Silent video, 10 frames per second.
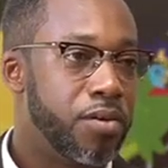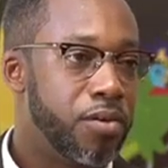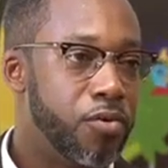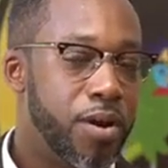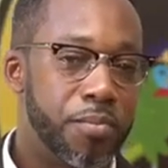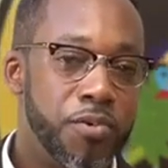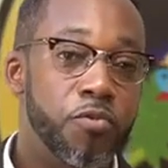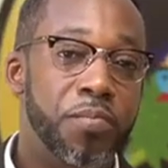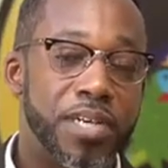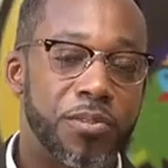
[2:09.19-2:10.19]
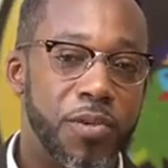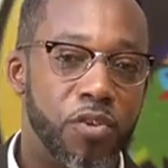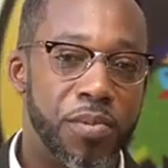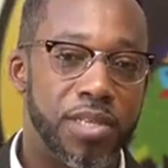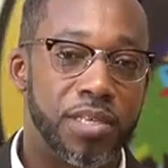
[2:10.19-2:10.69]
You must be
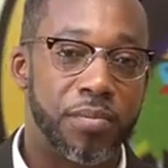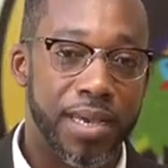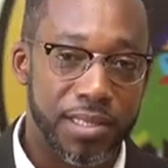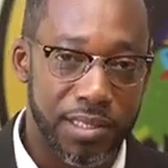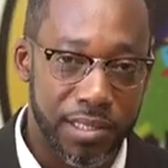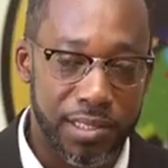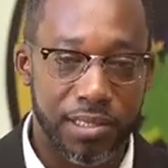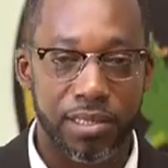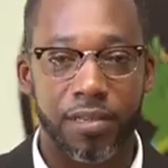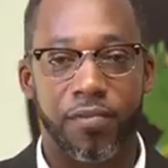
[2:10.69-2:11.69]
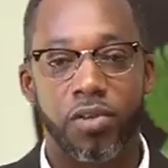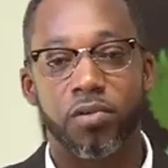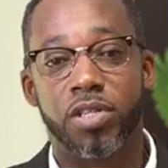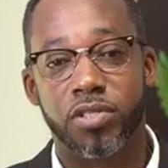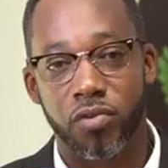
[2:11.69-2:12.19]
nominated by 6
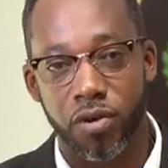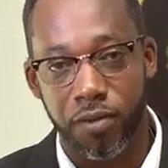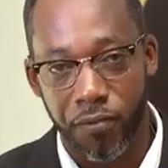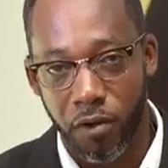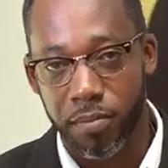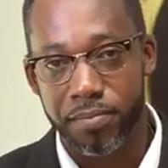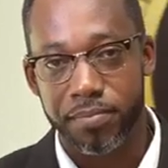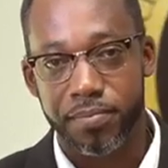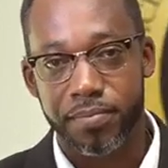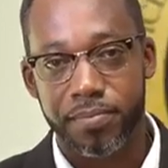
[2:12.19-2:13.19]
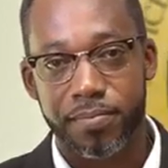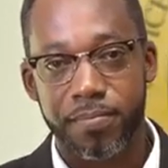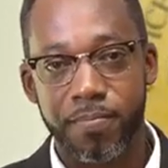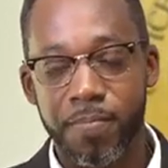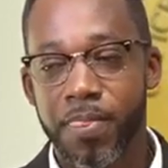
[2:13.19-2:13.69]
individuals on a form,
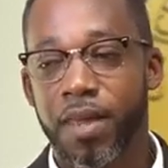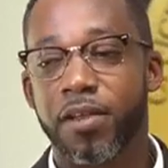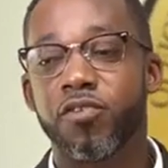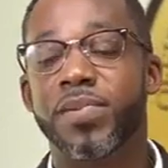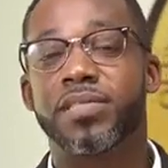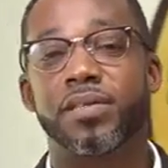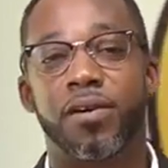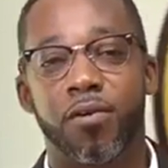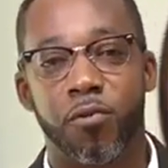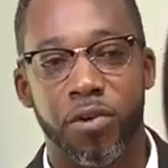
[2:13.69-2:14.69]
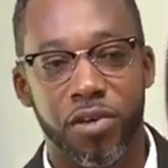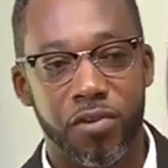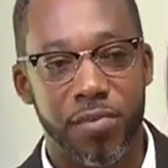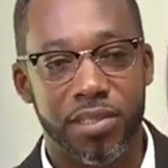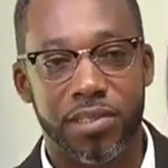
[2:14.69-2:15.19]
and you must agree, you
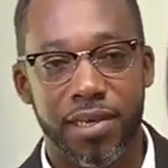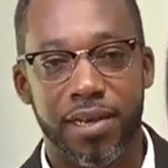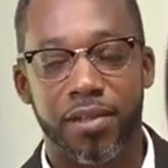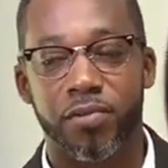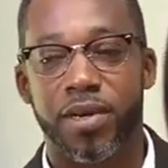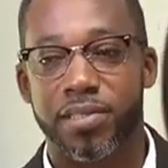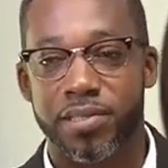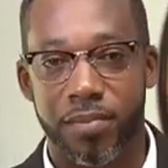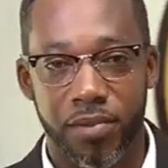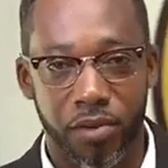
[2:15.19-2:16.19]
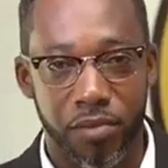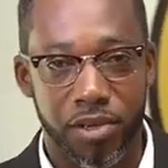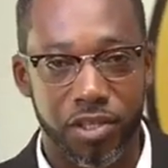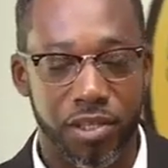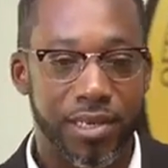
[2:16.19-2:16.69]
must sign that you accept the
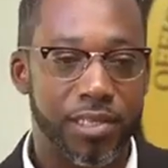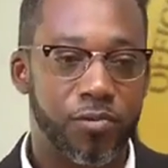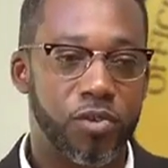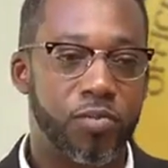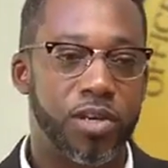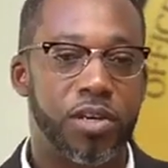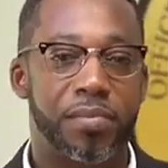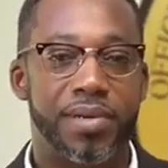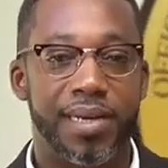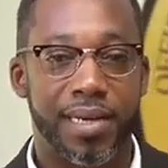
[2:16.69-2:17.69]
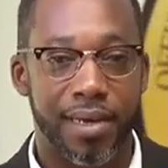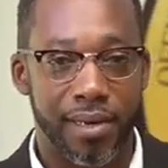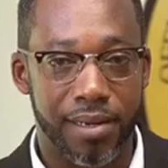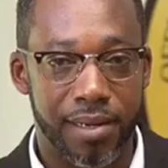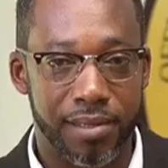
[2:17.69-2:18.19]
nomination. That's when you become a
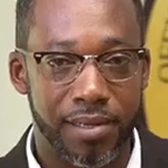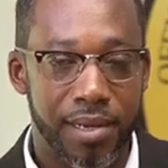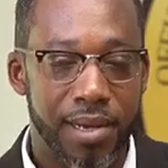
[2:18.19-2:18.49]
candidate.